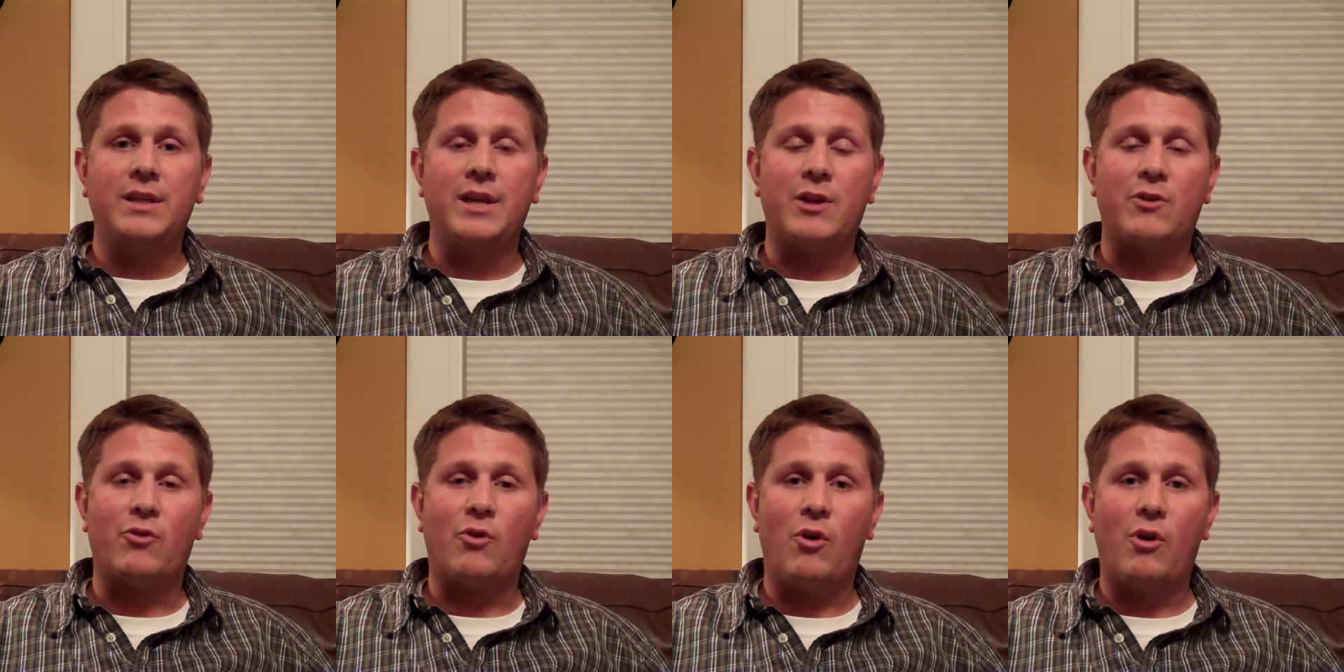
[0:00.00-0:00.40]

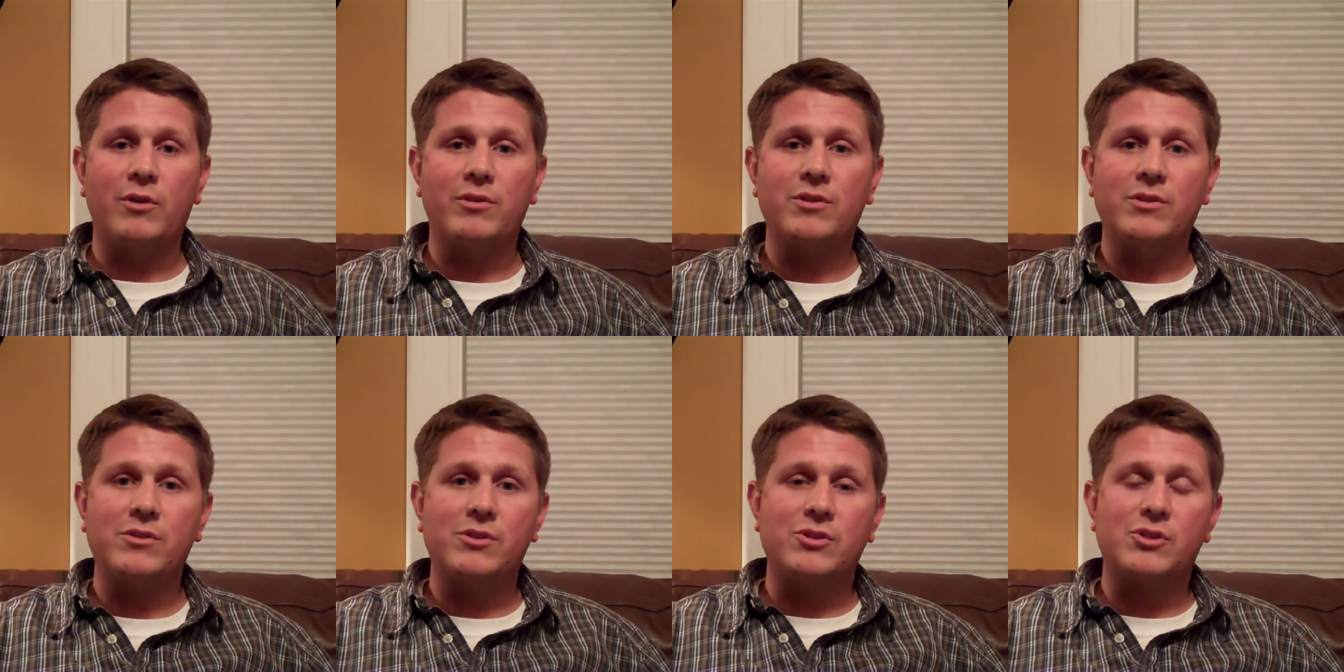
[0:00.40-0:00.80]
He
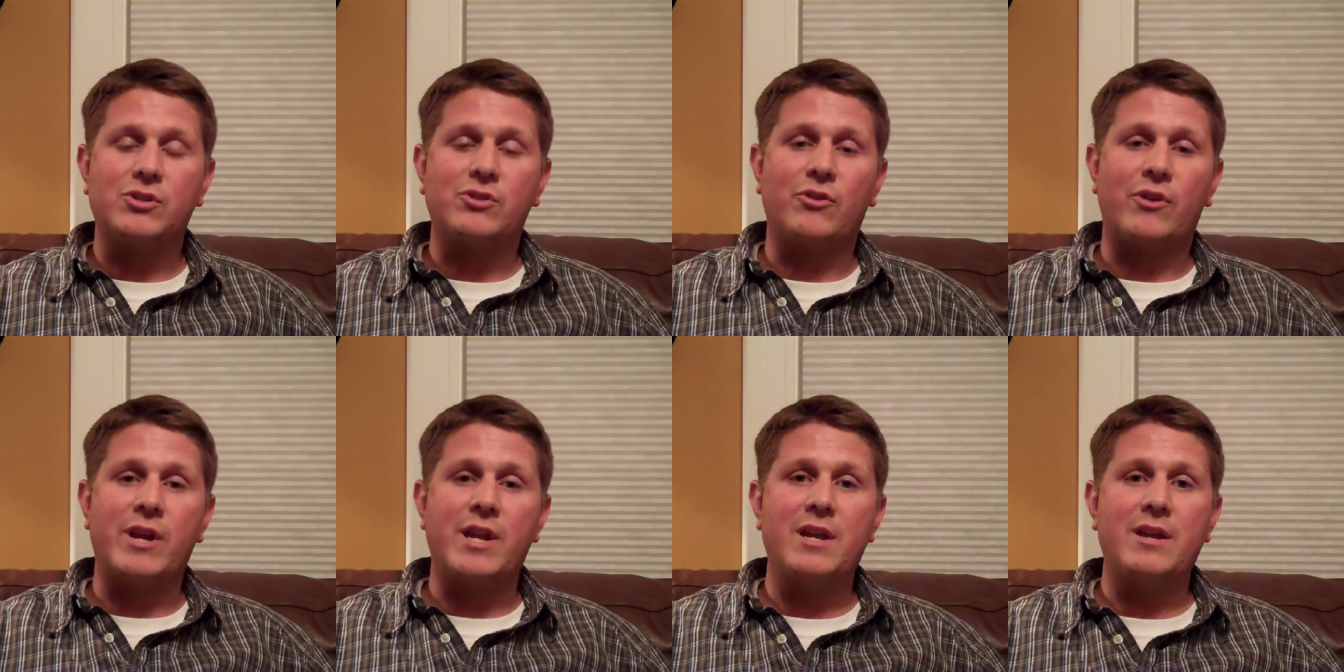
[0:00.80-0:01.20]
crosses the
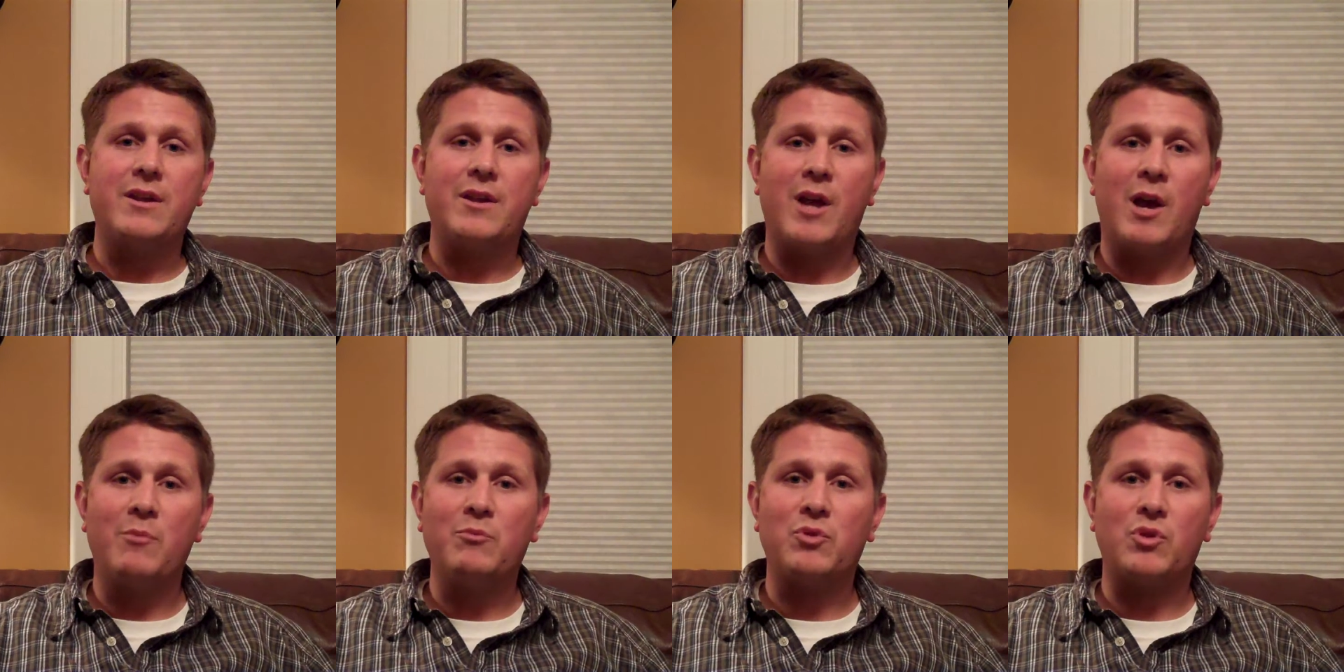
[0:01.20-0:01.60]
street,
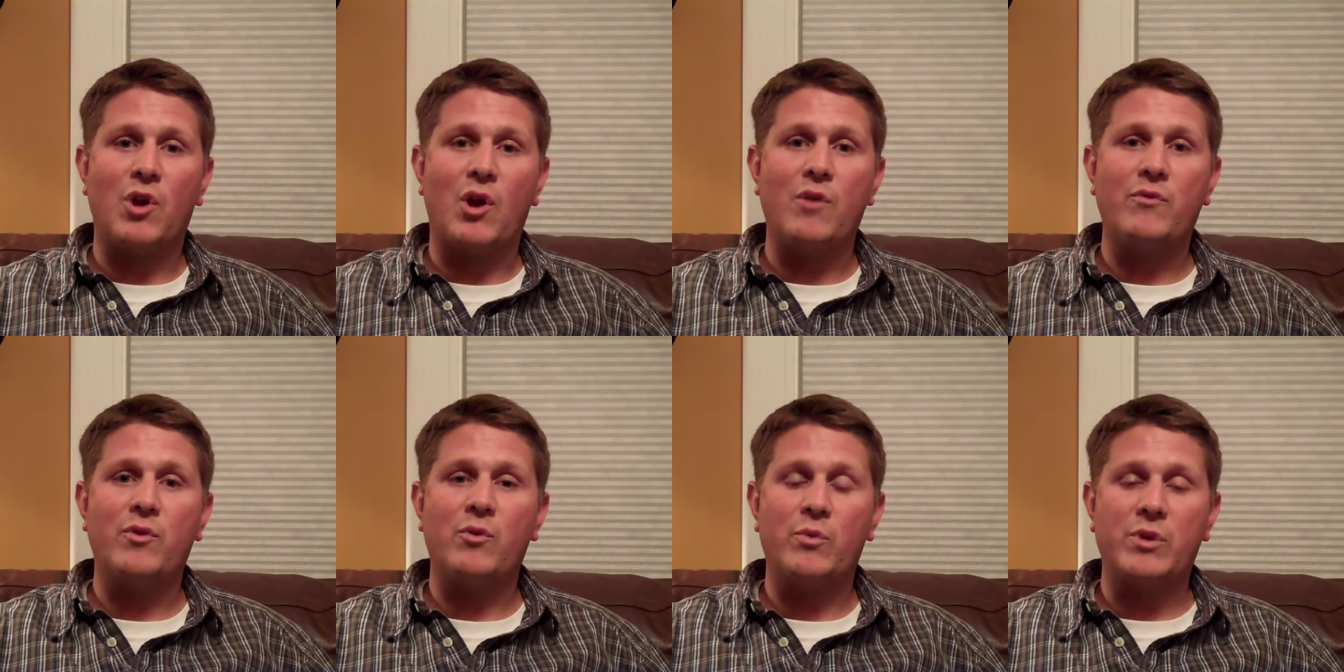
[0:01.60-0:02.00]
comes
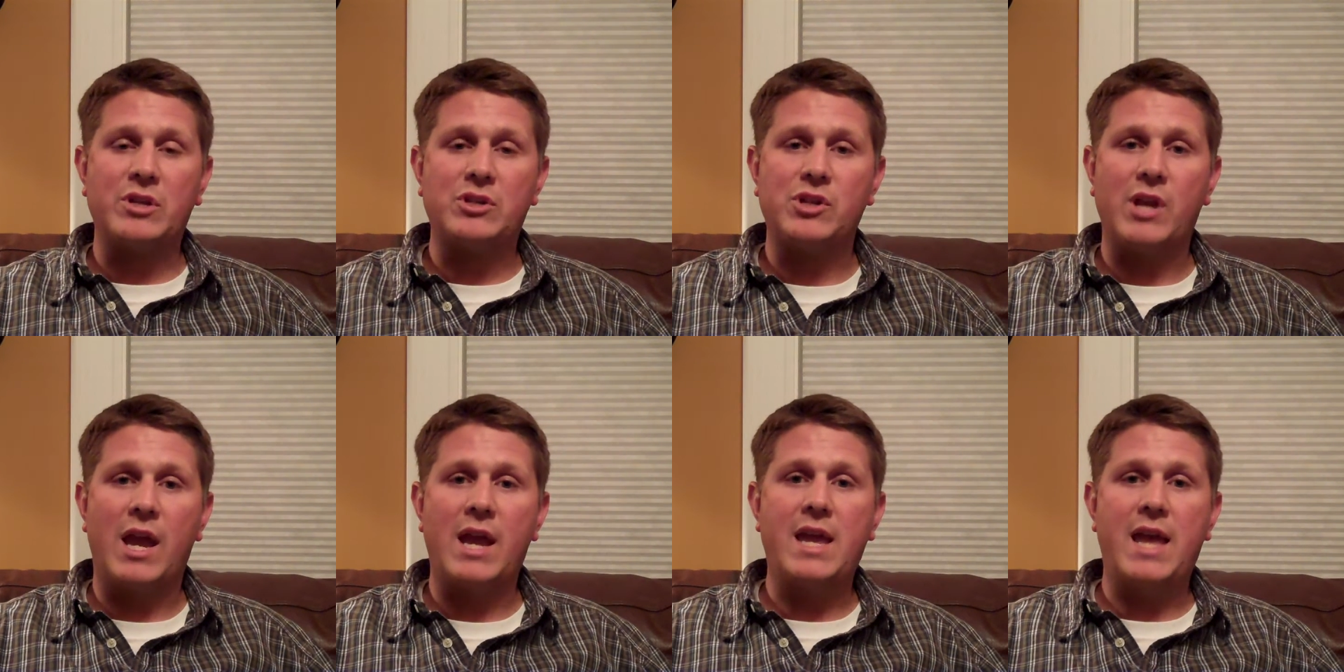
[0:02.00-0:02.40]
over, we
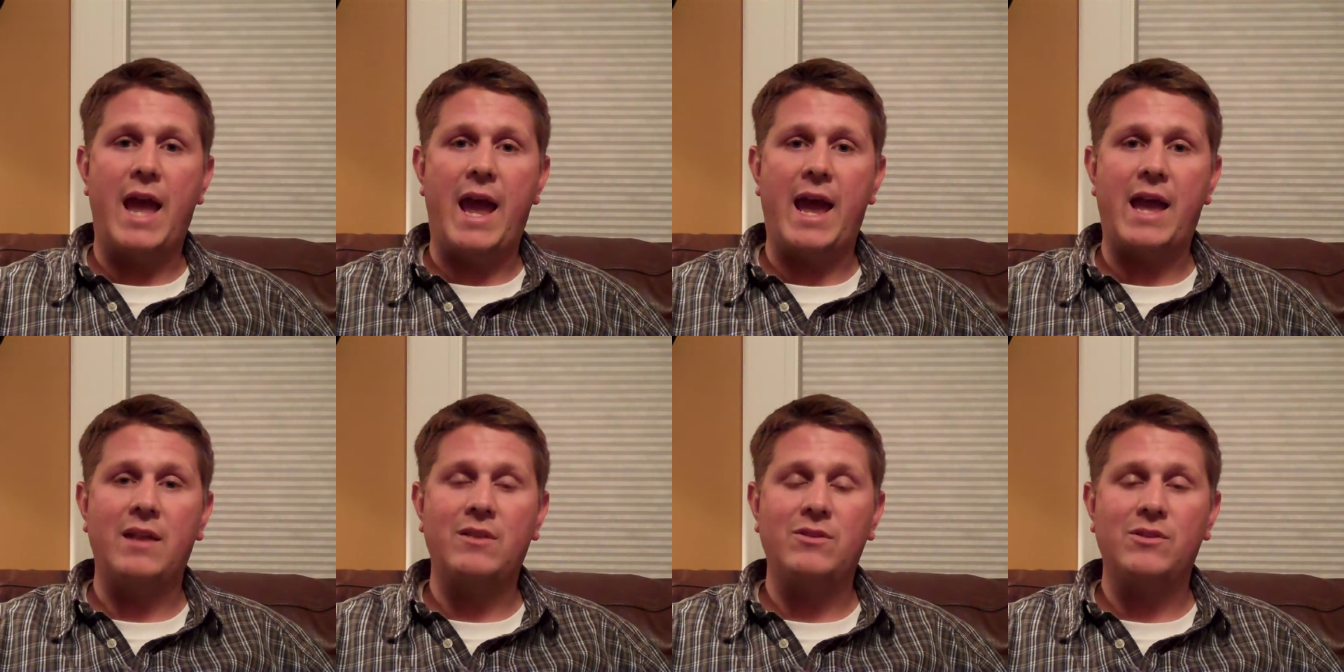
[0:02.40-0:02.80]
shake
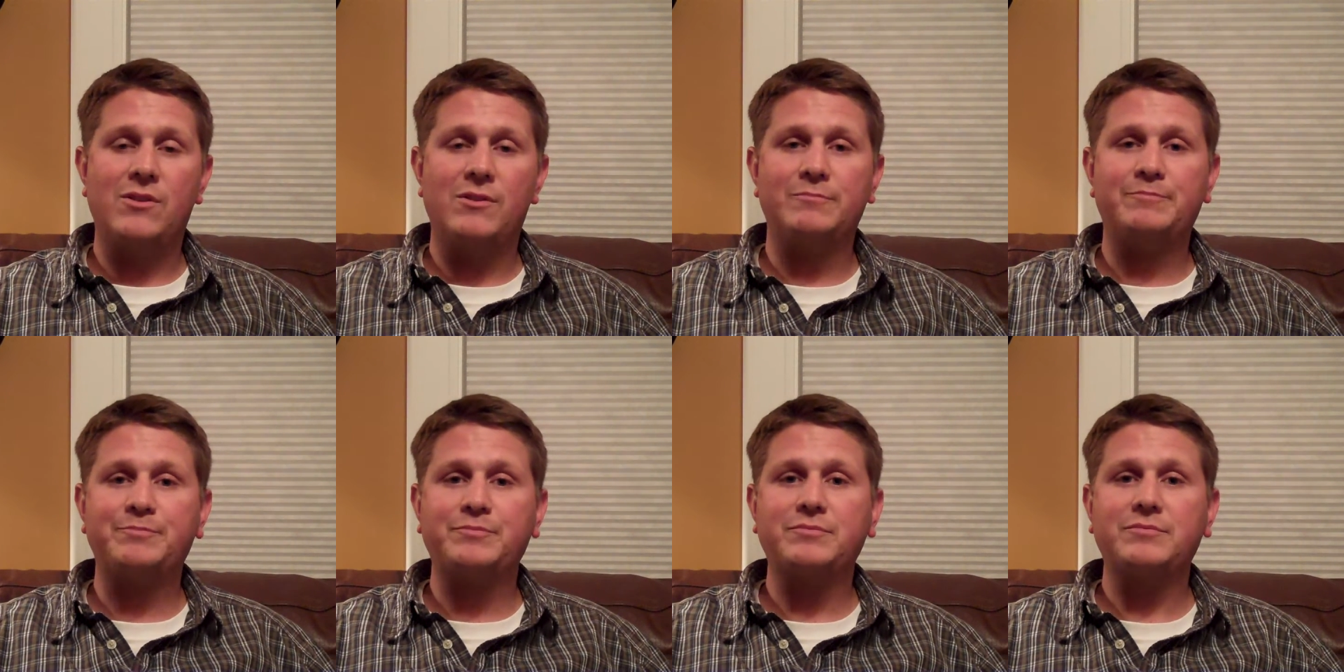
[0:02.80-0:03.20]
hands.